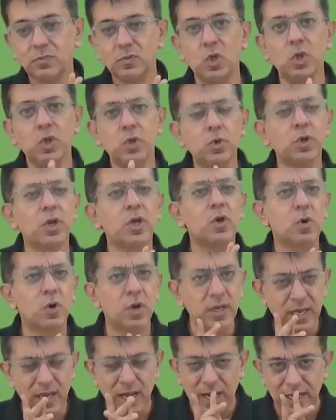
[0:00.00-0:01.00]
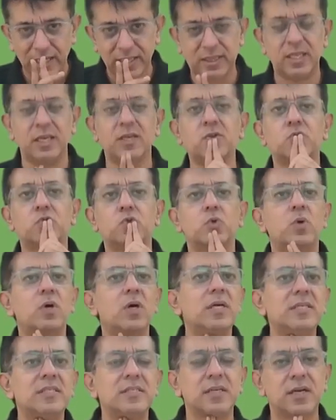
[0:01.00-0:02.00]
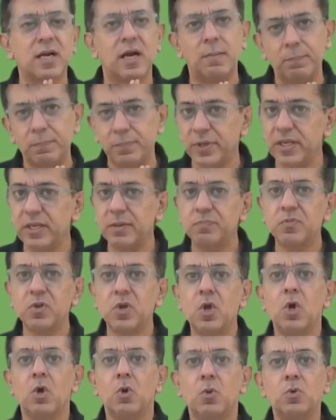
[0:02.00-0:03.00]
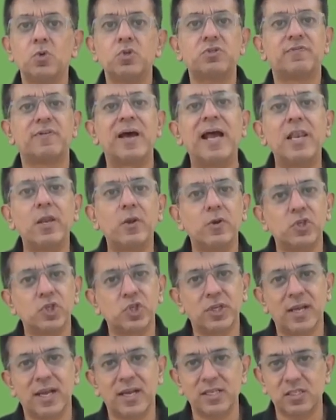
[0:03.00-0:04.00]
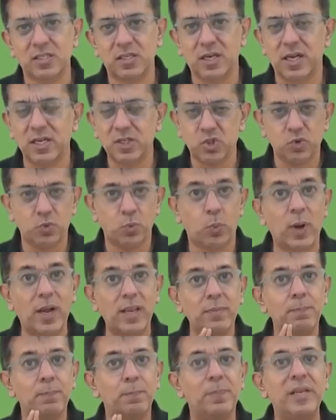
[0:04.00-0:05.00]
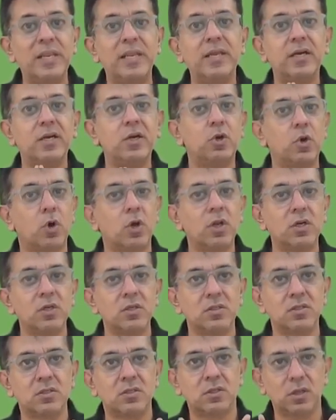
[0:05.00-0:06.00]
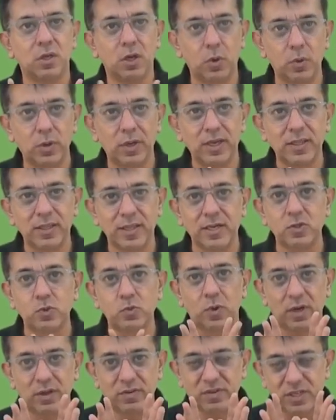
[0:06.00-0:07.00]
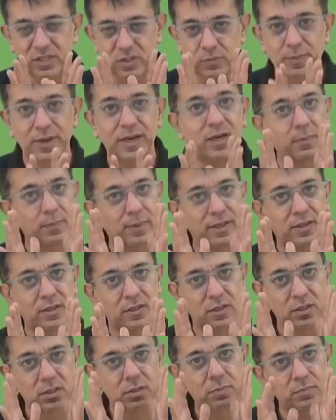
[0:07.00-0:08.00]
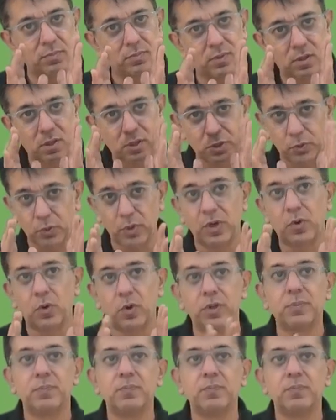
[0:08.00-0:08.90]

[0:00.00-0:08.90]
unicorn i think so is a company whose valuation has touched 1 billion dollars okay that is whatever is meant by the term uh, unicorn